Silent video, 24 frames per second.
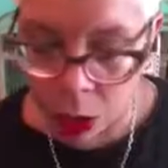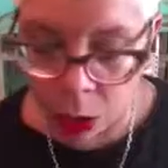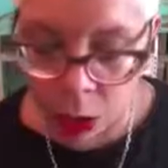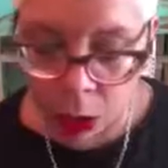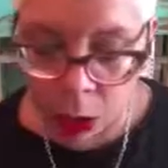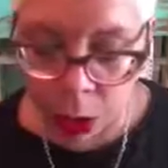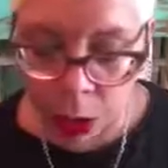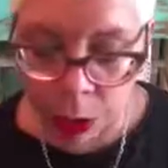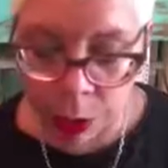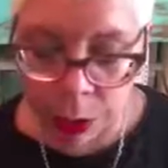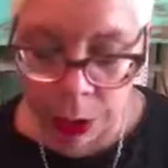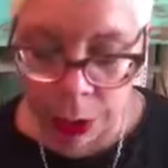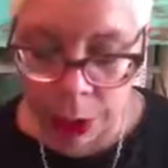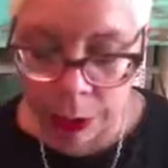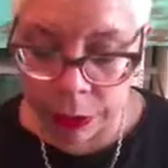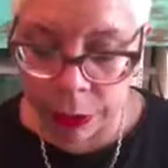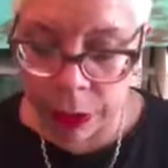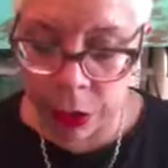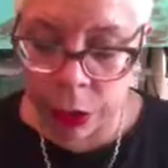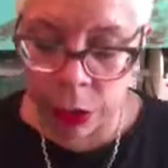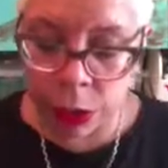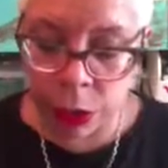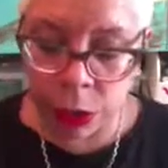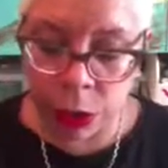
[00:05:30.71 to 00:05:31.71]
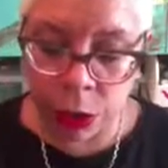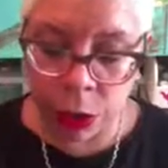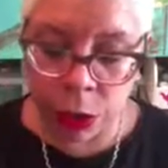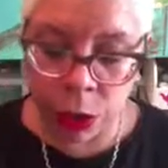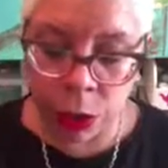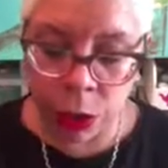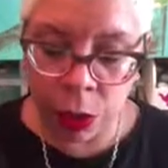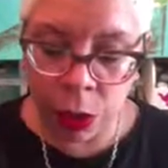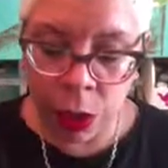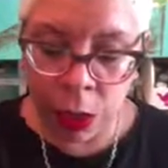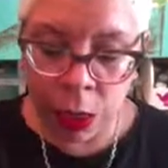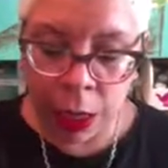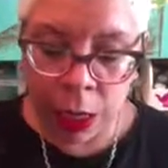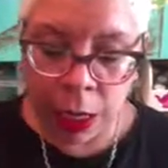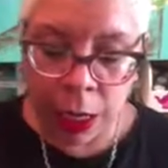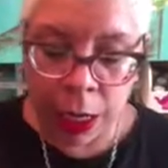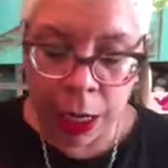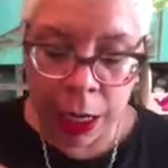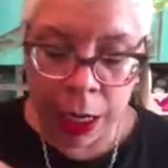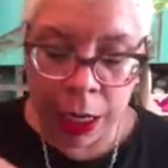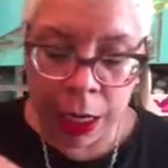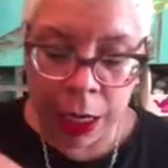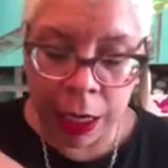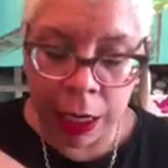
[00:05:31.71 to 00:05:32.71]
all you have to do
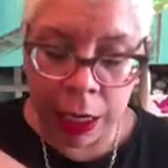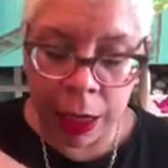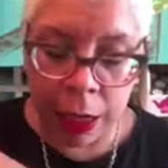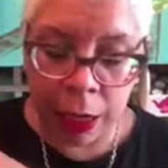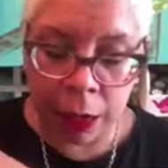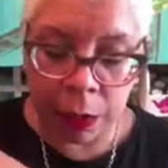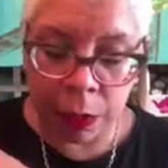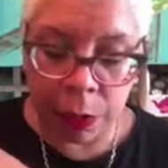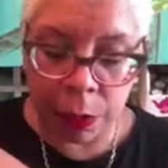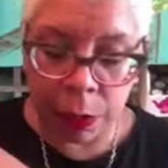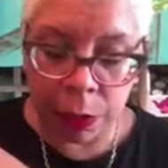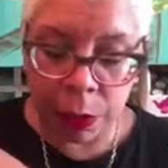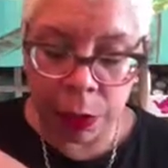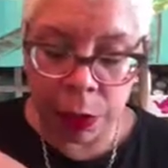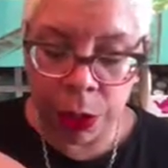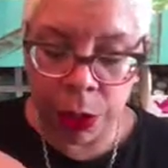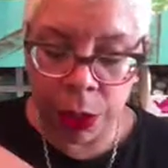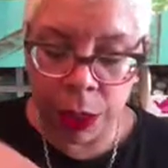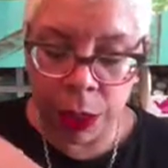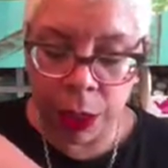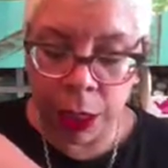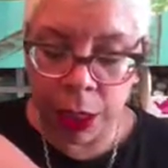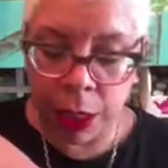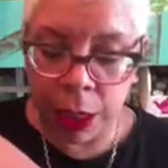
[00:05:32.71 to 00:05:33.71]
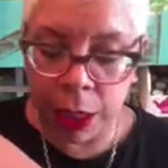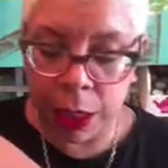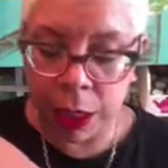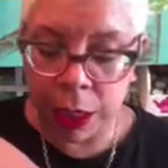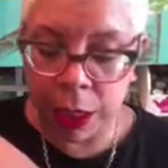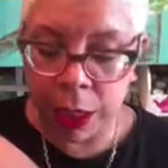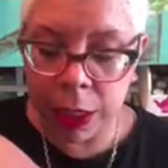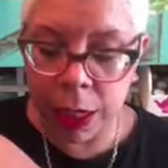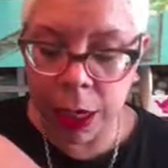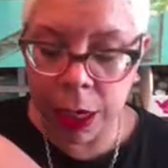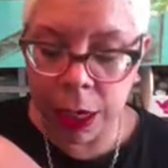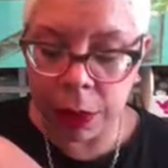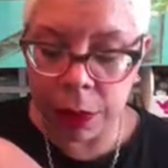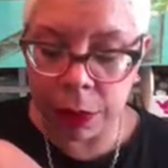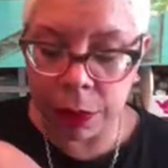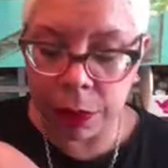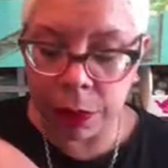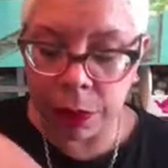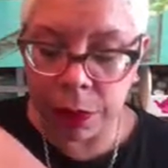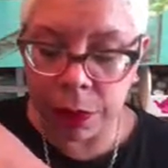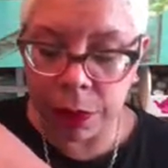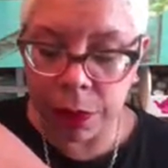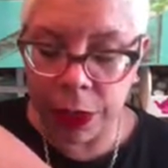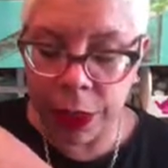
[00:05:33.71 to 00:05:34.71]
is put a tight
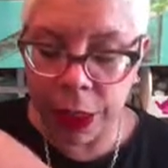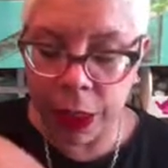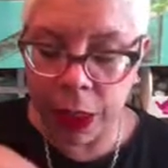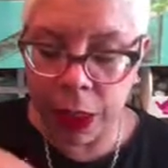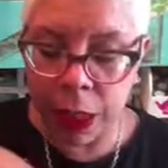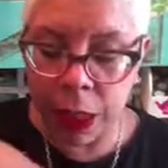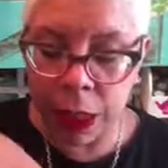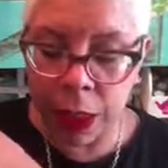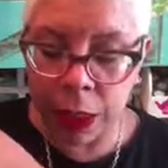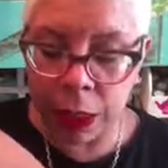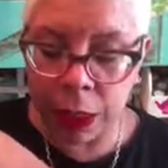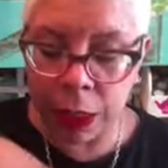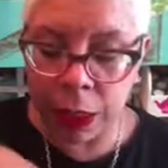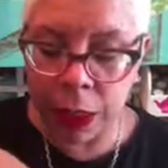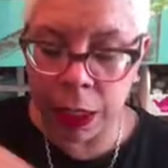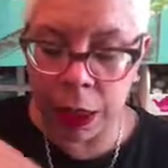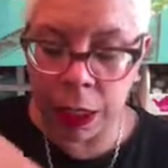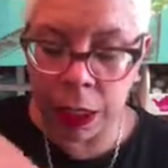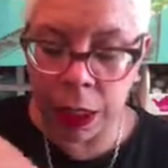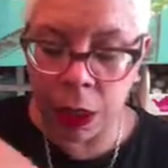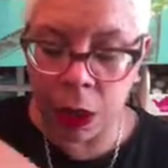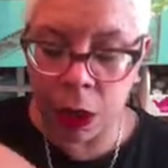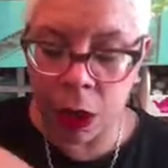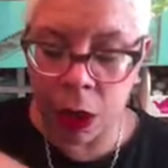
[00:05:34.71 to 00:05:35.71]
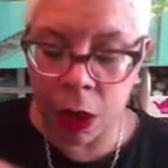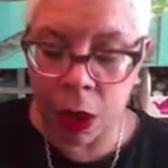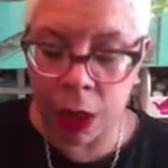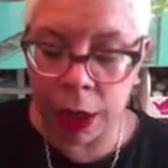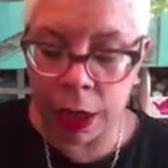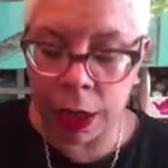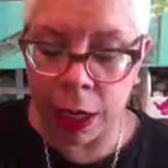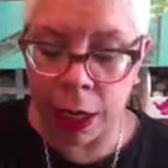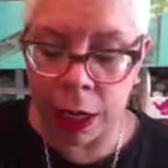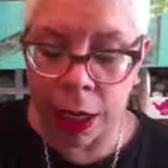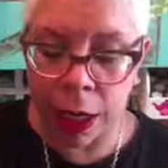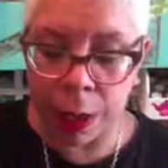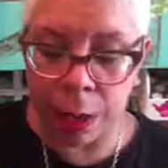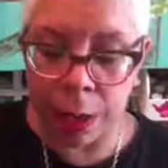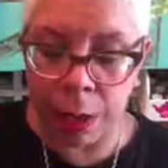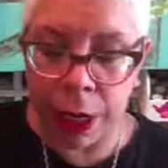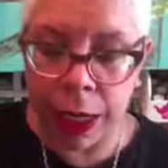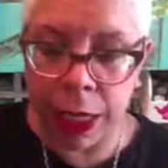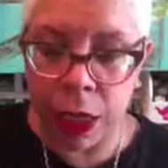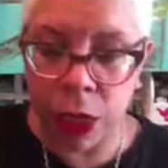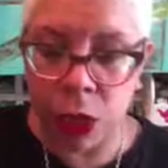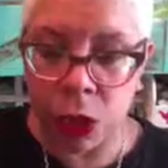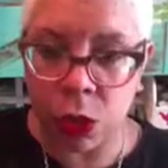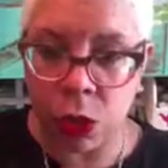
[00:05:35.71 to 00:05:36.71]
fitting lid on it and
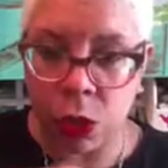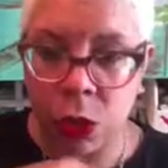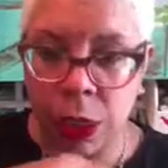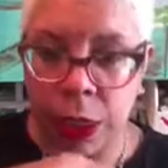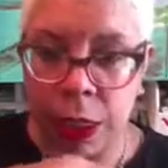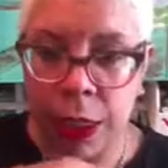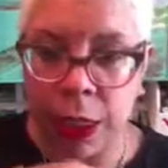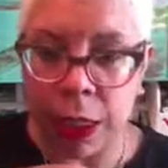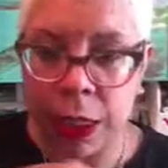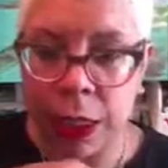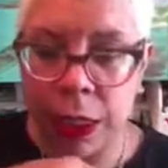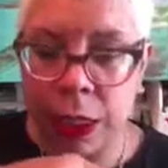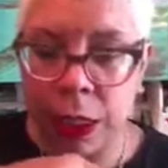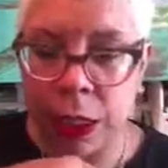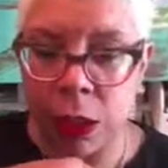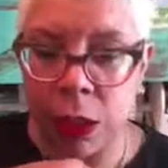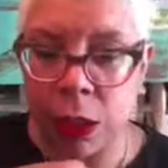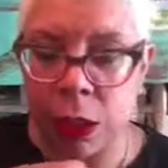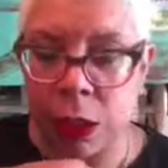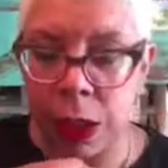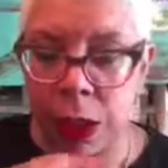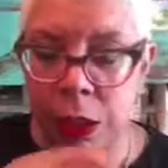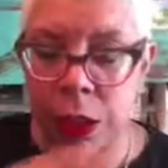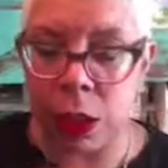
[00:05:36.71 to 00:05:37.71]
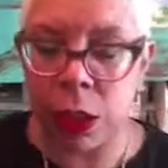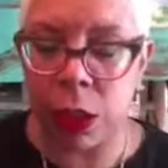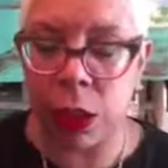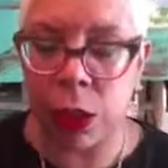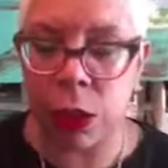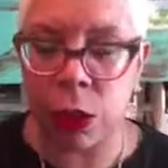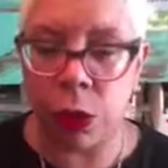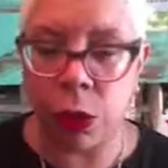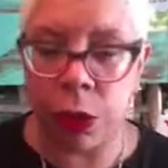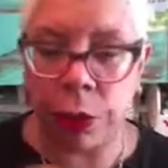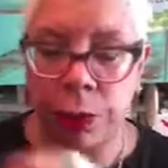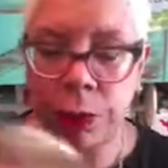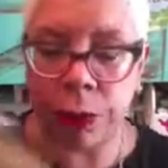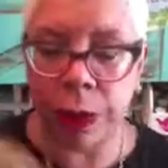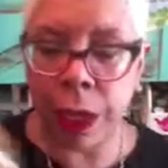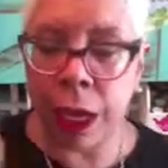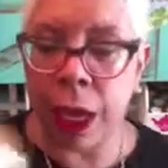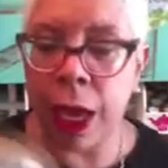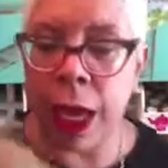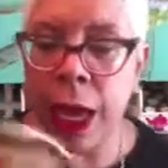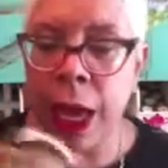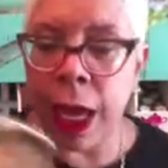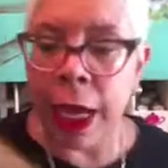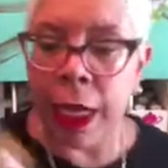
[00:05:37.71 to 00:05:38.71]
make sure it's sealed and secured.
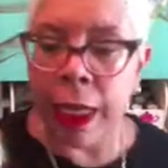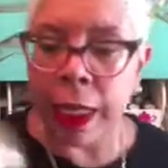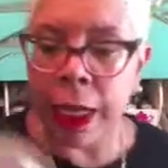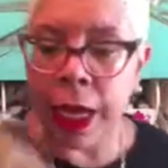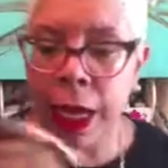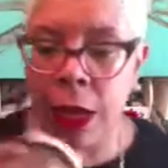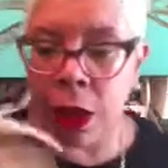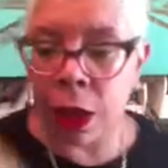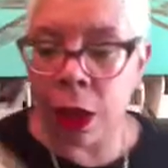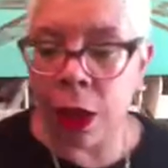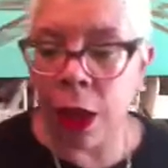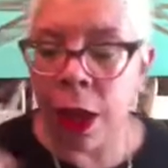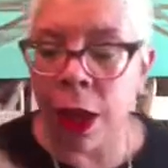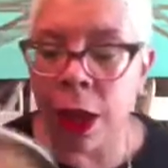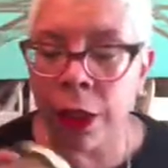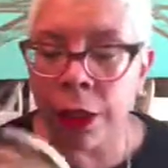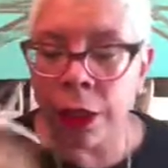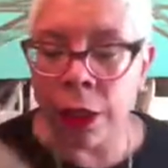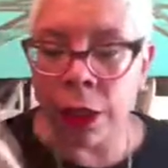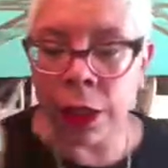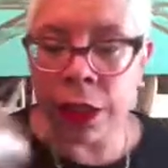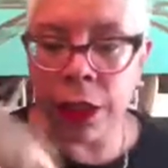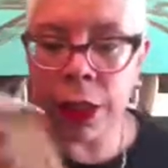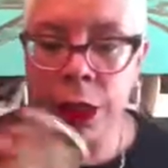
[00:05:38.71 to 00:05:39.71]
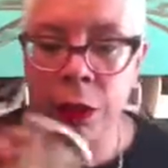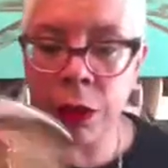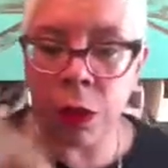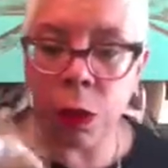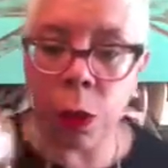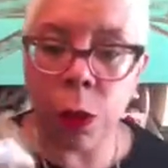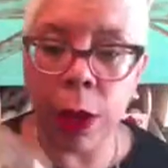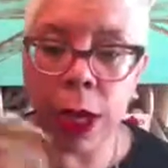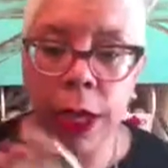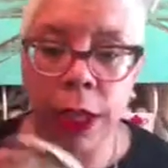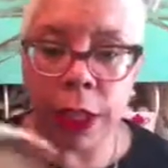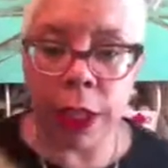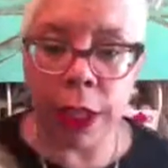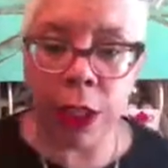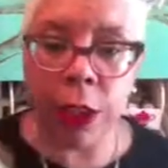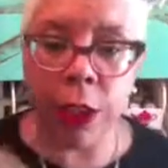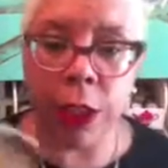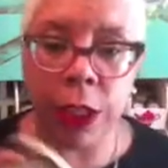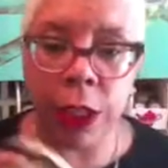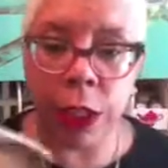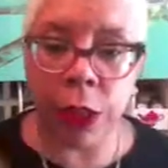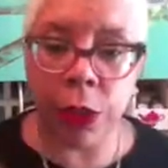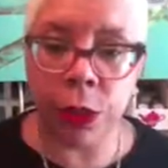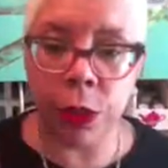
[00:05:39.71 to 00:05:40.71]
Now, there are several ways that you
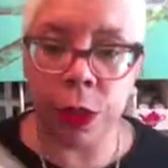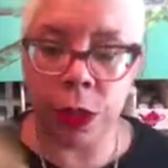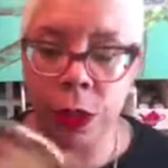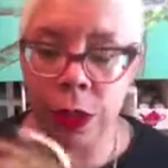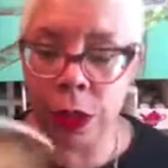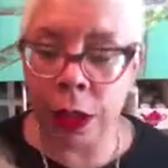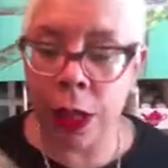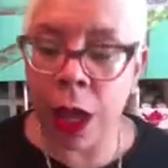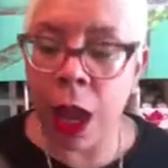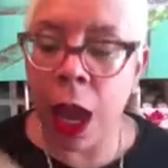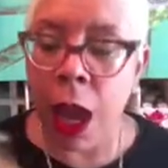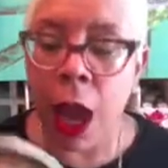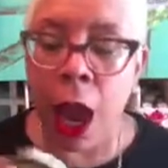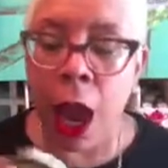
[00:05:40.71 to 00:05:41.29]
can do this.